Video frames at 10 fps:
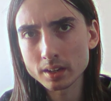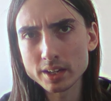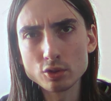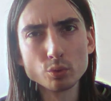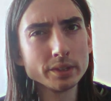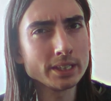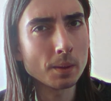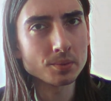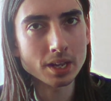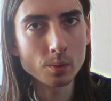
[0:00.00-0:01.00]
and you're really
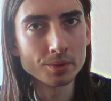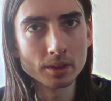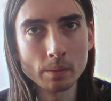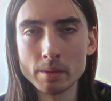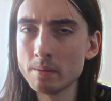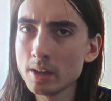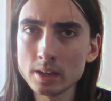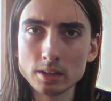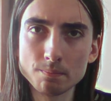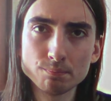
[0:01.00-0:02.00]
upset with them and
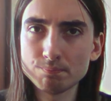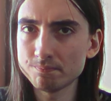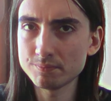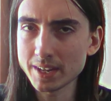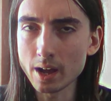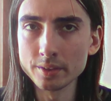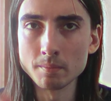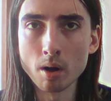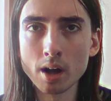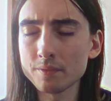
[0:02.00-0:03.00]
you tell
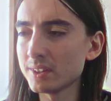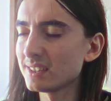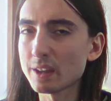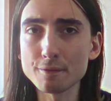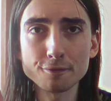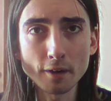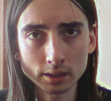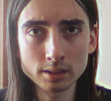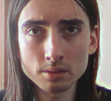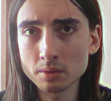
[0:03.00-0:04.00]
them off and you say,
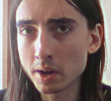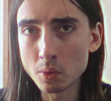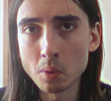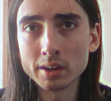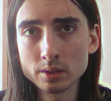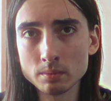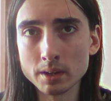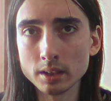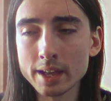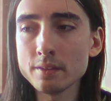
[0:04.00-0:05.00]
fuck you, I don't want you in
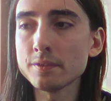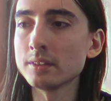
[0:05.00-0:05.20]
my life.